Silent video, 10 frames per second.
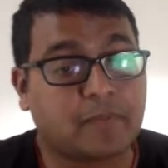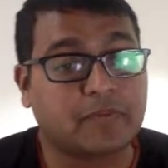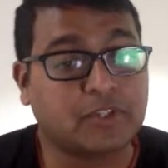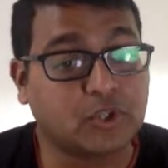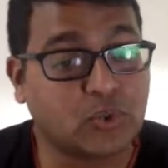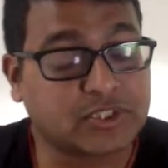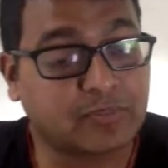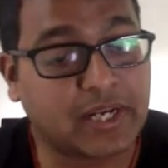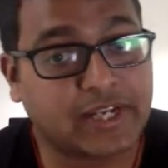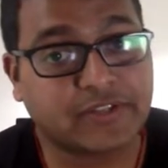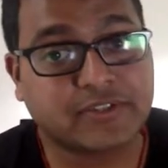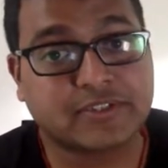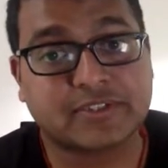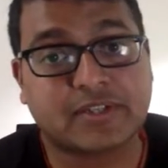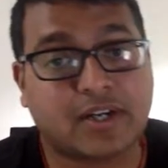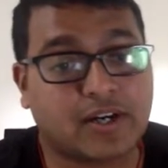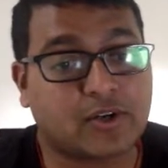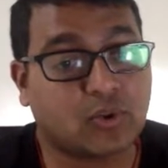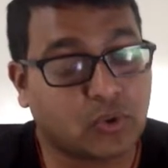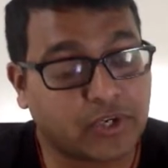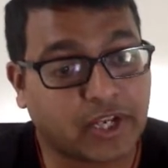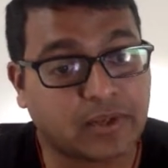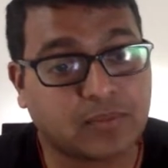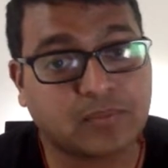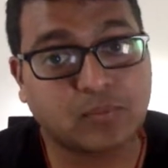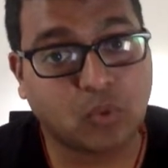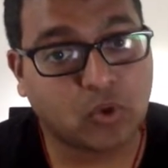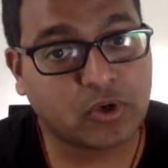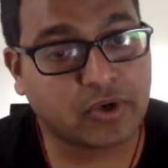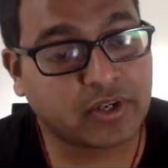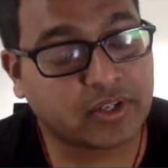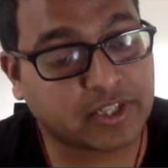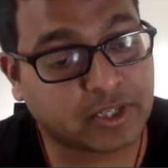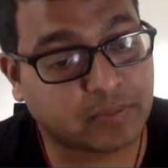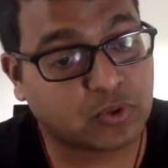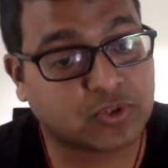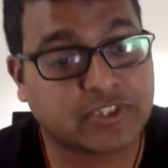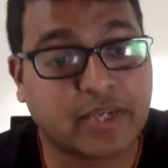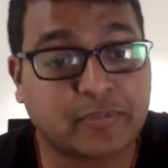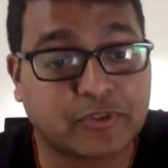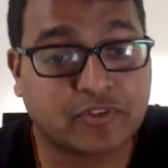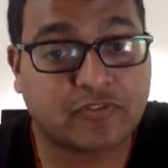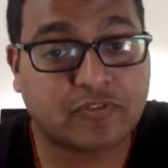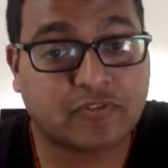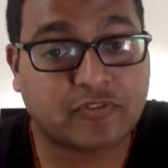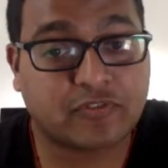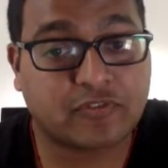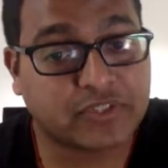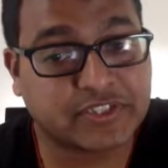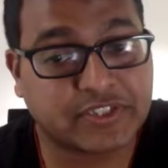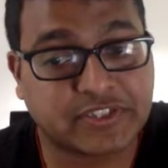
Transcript: The U S millennials are owning more cryptos than mutual funds. This is what a recent